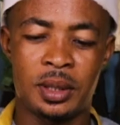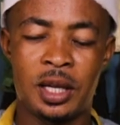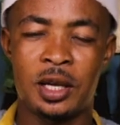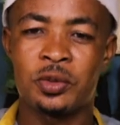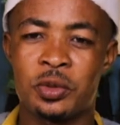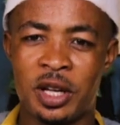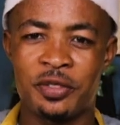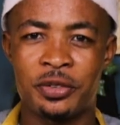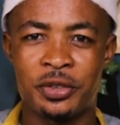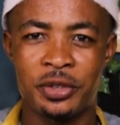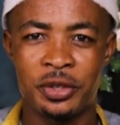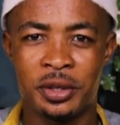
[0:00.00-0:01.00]
Now we have
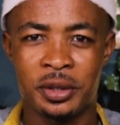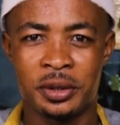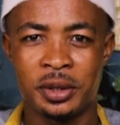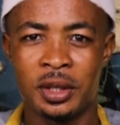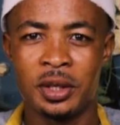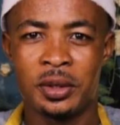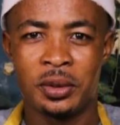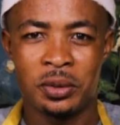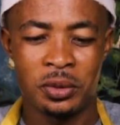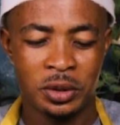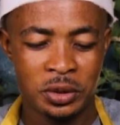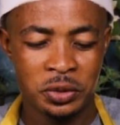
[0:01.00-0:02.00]

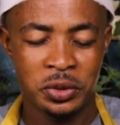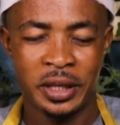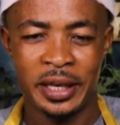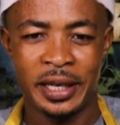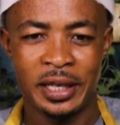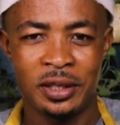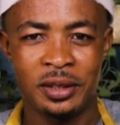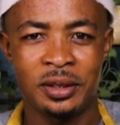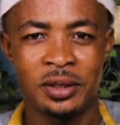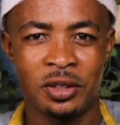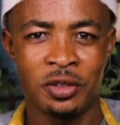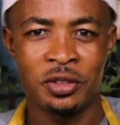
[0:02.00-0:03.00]
gotten to the end
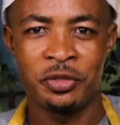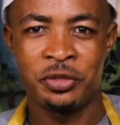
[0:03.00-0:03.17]
of the